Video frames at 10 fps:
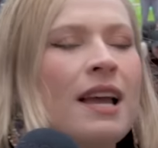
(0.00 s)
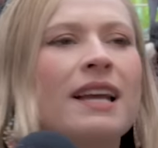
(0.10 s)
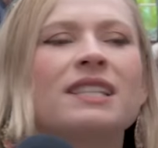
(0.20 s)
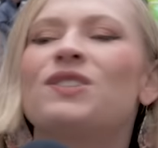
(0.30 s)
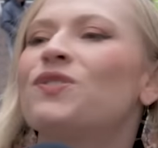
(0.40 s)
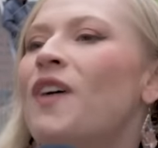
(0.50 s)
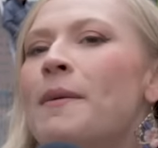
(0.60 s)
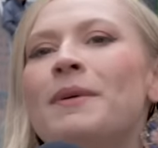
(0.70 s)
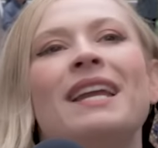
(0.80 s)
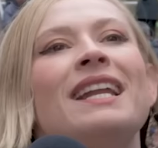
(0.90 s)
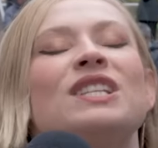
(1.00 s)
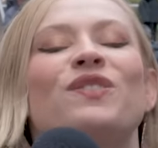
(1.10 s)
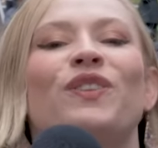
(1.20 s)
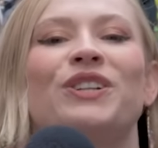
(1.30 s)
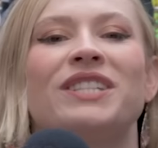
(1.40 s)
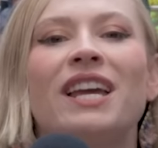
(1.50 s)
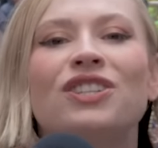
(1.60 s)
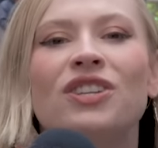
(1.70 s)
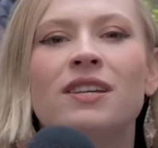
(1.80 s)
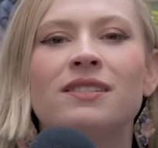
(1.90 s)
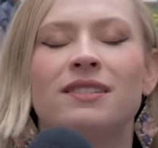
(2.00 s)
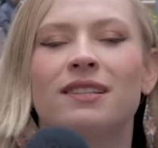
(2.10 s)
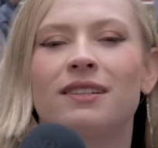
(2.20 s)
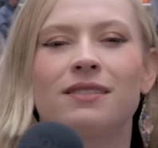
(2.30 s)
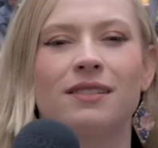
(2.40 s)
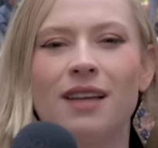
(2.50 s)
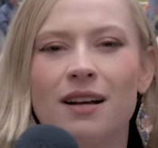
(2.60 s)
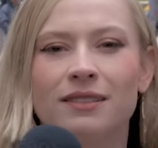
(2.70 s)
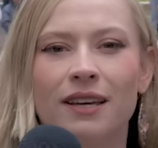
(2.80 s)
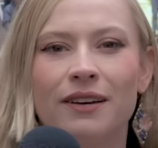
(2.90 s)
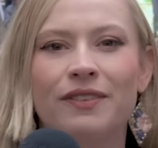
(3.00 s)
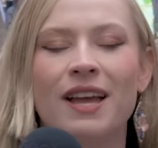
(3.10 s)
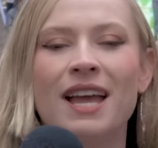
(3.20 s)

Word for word: It's feminine, it's flirtatious, it's a little seductive,